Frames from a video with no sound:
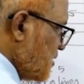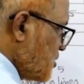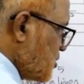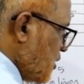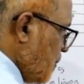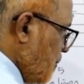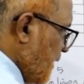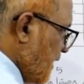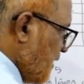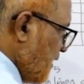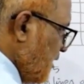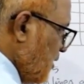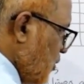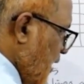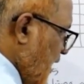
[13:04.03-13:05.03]
So better
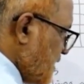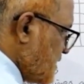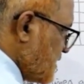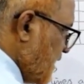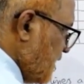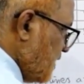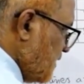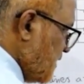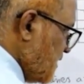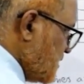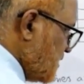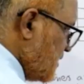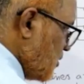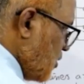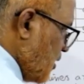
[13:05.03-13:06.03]
you assign this
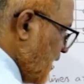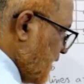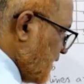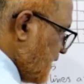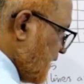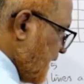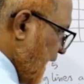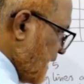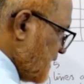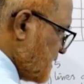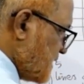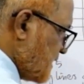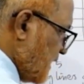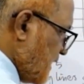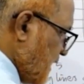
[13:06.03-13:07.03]
zero and
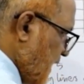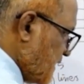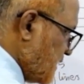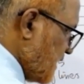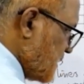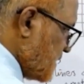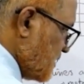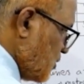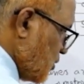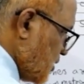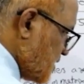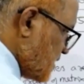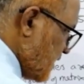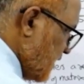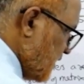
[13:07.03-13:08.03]
cancel the other
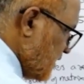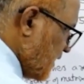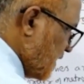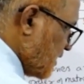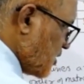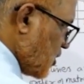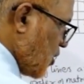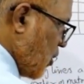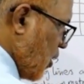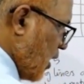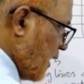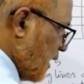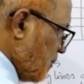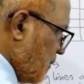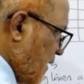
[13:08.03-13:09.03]
zeros in that
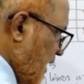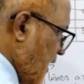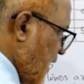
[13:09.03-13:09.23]
column